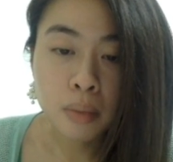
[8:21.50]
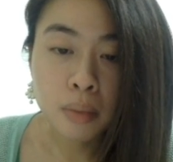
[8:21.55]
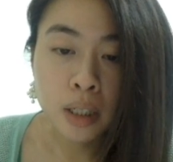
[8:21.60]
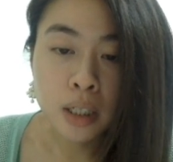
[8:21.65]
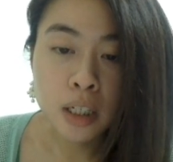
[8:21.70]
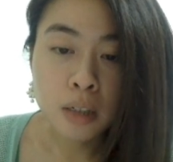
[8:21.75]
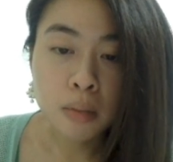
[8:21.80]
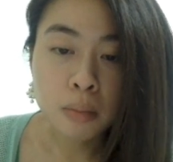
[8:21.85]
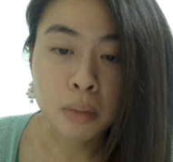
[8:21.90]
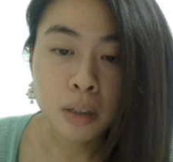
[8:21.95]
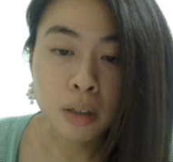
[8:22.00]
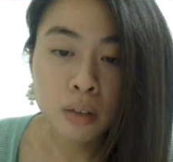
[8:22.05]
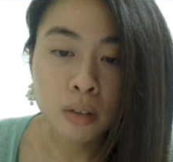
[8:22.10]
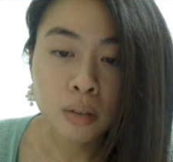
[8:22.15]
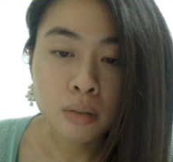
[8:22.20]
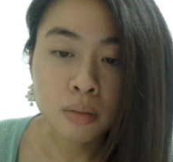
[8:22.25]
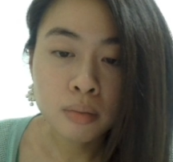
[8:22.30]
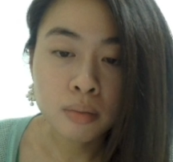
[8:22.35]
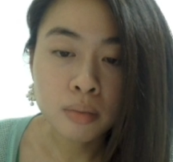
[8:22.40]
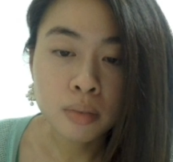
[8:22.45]
my
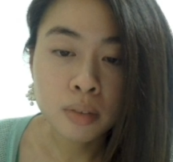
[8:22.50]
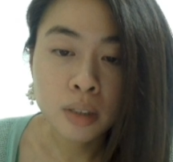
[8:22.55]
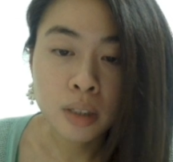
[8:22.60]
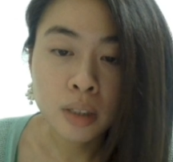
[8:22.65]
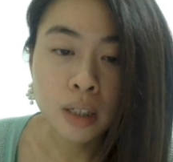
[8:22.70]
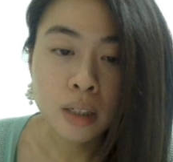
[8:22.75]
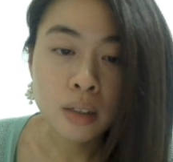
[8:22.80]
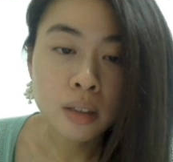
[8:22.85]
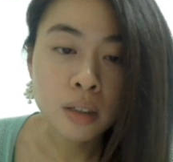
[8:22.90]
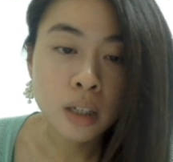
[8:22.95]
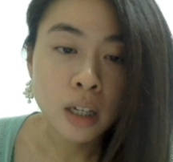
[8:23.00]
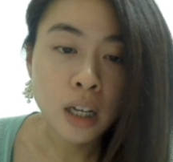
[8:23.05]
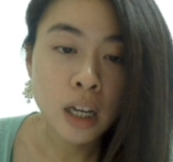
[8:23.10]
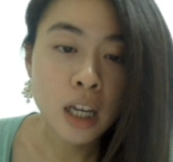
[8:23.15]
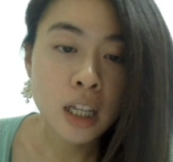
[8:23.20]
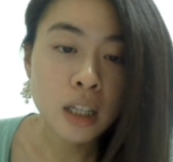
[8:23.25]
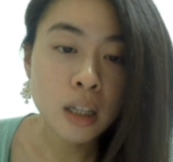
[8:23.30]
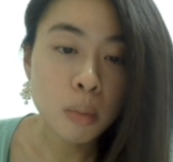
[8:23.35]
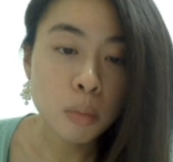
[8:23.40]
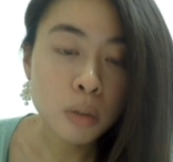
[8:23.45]
email, okay?
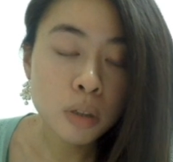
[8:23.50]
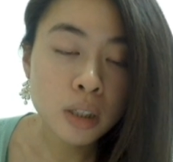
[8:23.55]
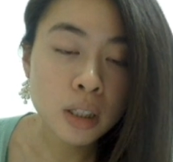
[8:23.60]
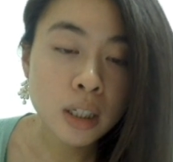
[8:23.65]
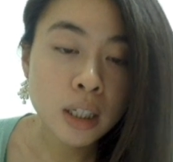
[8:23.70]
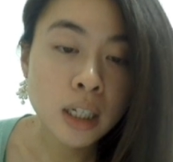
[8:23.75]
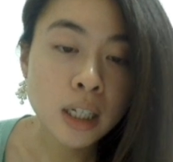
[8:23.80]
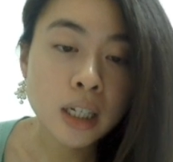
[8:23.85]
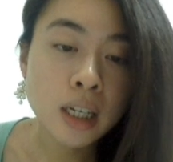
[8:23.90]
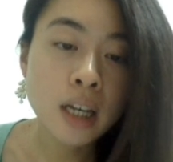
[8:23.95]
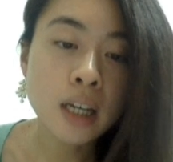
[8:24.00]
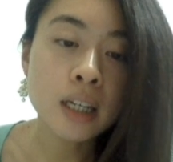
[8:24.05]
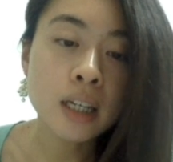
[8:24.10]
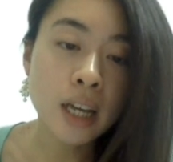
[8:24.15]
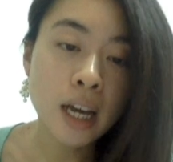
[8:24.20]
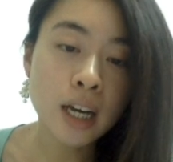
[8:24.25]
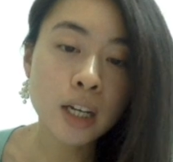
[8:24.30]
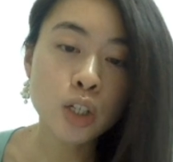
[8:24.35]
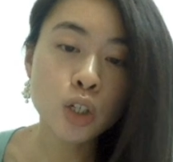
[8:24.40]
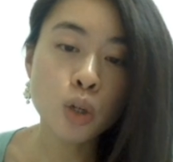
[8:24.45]
And I'm going to click
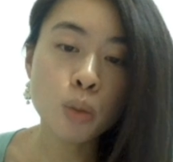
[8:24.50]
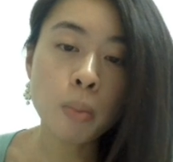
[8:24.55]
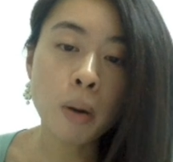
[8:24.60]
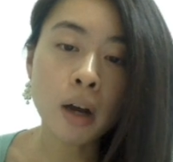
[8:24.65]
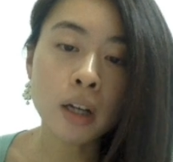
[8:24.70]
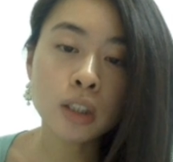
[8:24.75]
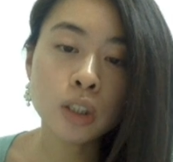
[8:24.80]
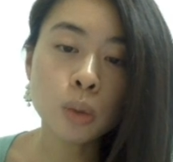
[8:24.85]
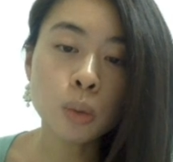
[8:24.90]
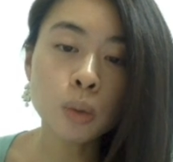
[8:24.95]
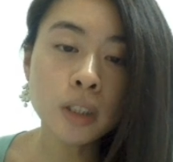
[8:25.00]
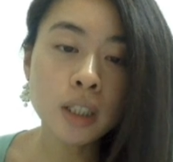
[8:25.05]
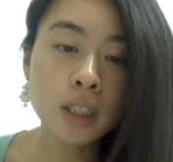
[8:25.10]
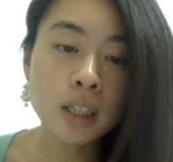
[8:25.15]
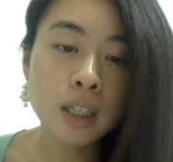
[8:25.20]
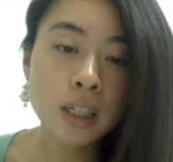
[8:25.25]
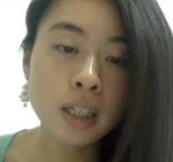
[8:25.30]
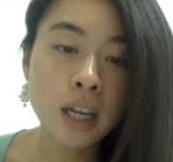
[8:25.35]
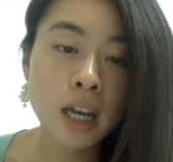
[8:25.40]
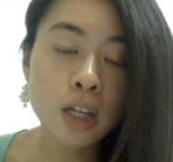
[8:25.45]
get coupon. So once I
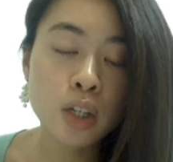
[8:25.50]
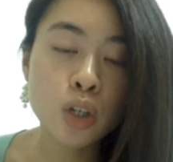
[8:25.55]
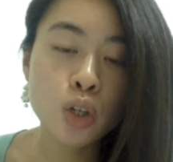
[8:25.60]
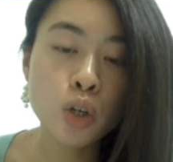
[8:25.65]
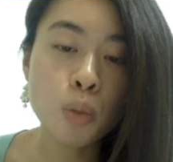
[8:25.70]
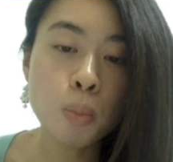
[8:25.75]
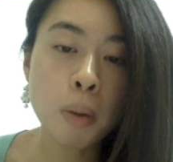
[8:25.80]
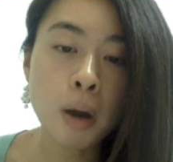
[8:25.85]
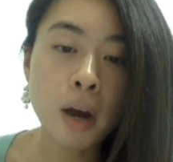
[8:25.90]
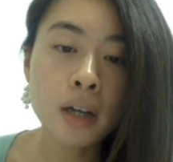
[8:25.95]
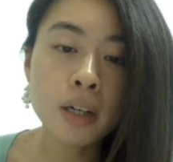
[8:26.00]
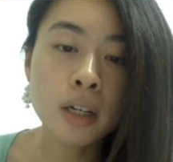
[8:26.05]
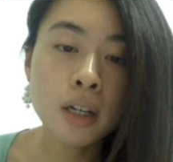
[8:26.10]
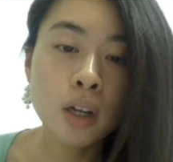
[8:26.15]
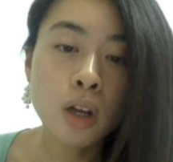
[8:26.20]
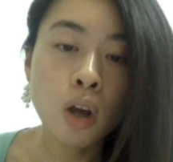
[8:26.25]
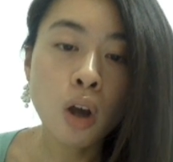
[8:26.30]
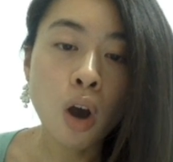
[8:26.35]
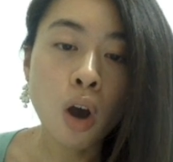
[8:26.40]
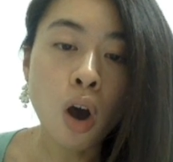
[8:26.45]
click get coupon,
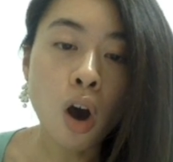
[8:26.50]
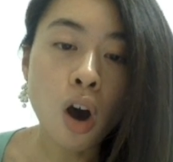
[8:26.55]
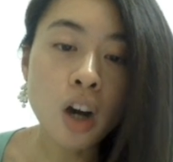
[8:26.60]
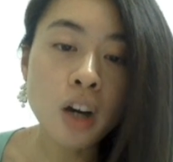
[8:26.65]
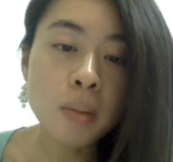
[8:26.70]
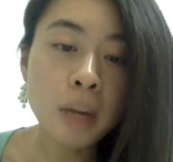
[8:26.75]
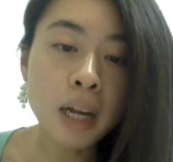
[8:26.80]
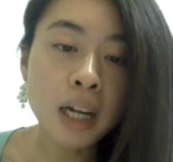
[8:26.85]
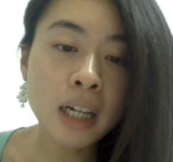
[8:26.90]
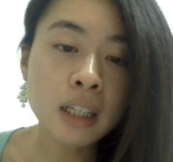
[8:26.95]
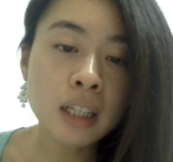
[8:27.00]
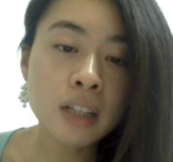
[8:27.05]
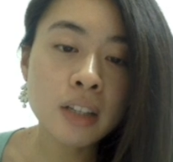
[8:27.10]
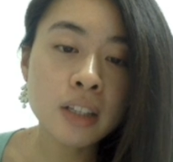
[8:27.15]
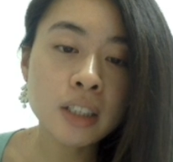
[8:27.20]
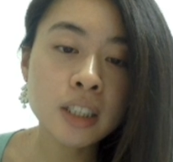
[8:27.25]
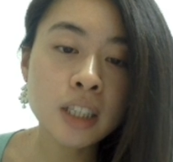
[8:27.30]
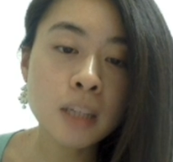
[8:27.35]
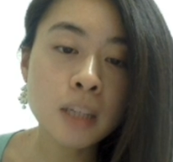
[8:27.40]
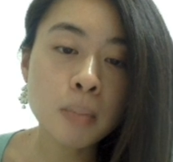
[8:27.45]
automatically
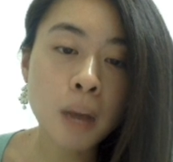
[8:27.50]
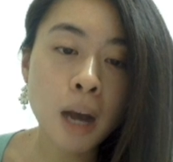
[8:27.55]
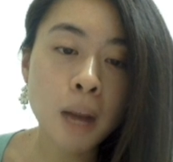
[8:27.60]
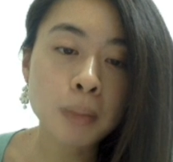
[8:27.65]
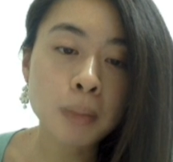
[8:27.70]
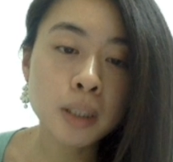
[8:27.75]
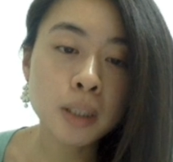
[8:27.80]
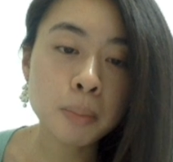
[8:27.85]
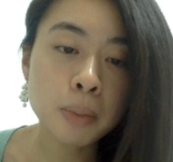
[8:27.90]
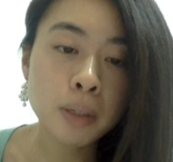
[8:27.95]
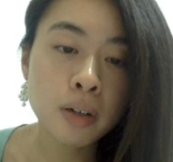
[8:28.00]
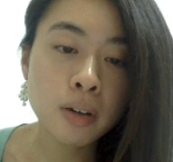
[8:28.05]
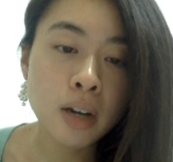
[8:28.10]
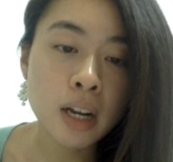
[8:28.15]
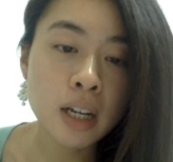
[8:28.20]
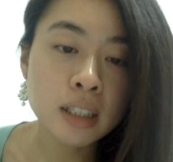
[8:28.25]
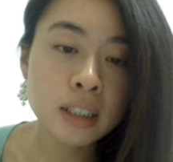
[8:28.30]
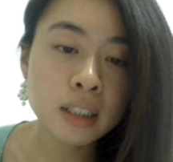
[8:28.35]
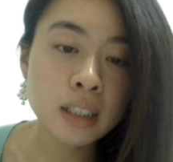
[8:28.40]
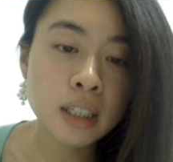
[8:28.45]
this thing pops up here
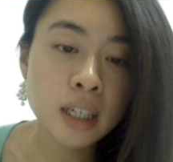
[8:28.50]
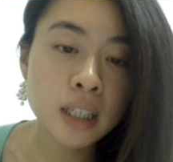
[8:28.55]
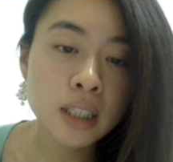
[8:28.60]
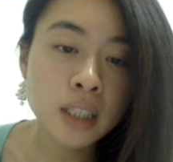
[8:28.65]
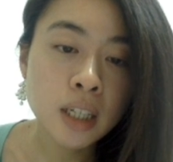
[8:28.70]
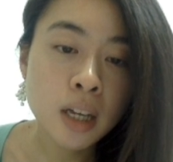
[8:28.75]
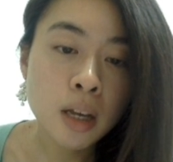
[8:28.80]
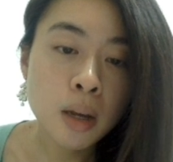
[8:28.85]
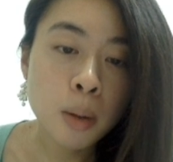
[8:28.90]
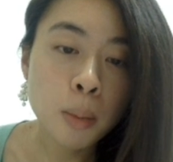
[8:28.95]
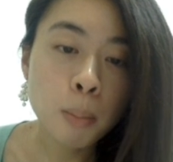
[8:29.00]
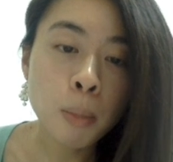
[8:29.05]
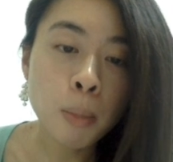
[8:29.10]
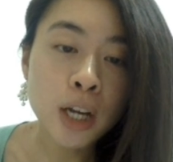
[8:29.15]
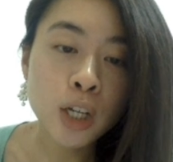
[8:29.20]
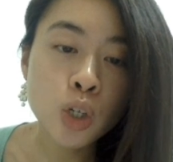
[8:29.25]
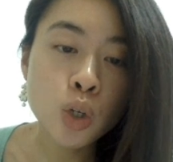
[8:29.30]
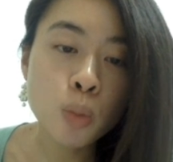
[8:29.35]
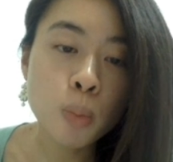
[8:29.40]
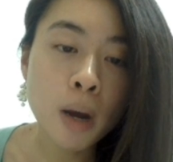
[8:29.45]
and it says
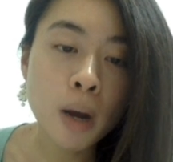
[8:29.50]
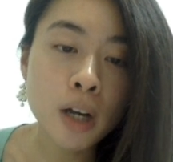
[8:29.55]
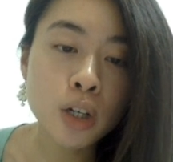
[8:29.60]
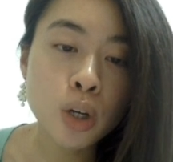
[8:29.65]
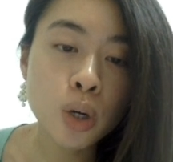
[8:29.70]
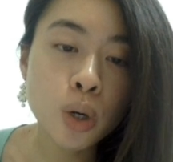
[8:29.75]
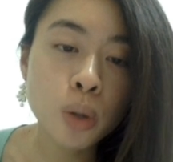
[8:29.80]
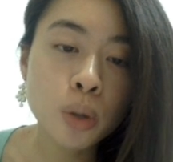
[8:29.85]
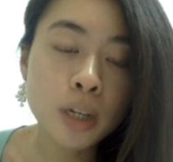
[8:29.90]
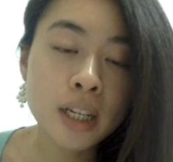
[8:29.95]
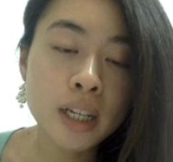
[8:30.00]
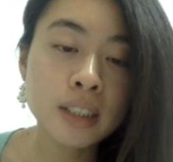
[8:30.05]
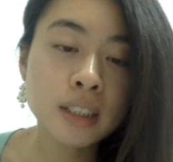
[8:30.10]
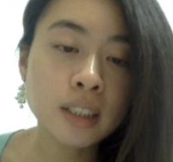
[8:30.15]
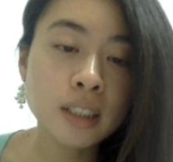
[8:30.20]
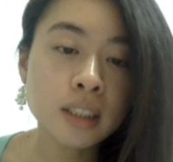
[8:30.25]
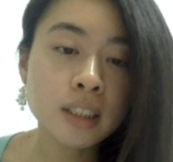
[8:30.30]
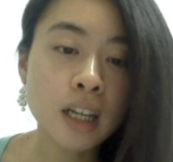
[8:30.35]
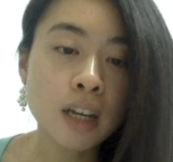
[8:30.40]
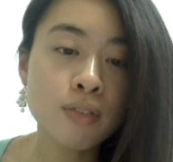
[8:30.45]
my coupon code
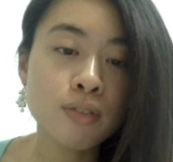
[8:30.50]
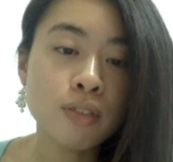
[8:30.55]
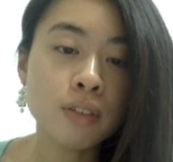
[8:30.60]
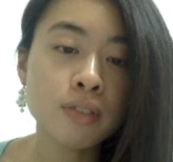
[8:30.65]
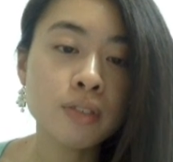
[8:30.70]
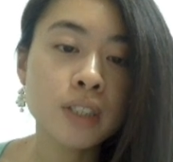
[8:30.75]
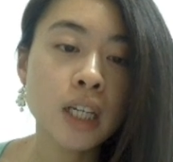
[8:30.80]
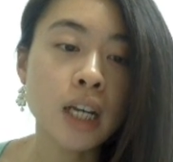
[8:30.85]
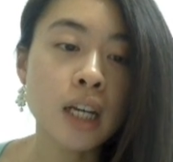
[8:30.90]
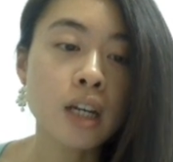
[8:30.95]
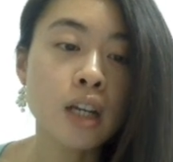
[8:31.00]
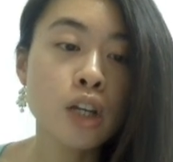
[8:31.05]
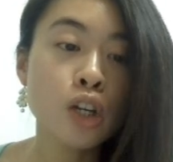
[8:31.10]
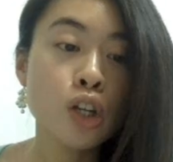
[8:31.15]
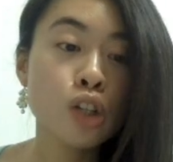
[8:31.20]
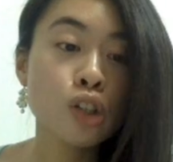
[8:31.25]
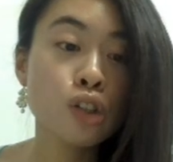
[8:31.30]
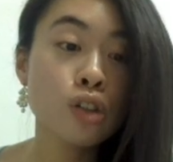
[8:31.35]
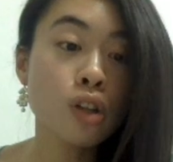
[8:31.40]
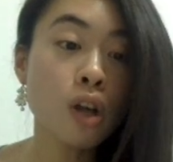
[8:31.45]
is say 15.
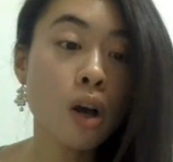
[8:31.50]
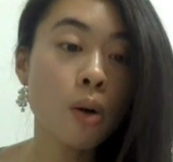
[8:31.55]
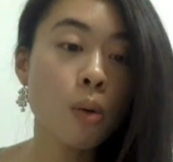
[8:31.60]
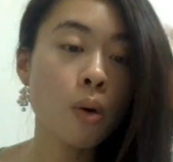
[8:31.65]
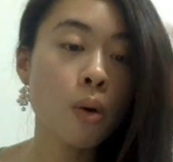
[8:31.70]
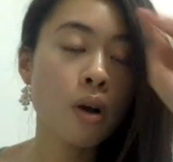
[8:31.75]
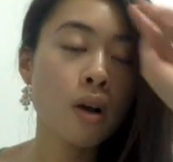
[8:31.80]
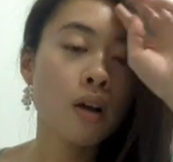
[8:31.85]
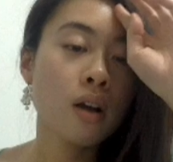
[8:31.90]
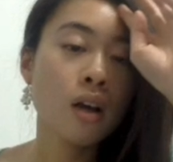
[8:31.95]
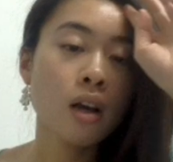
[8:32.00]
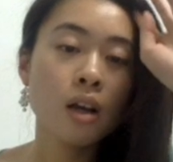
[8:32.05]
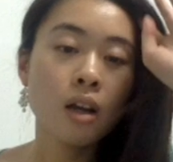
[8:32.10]
So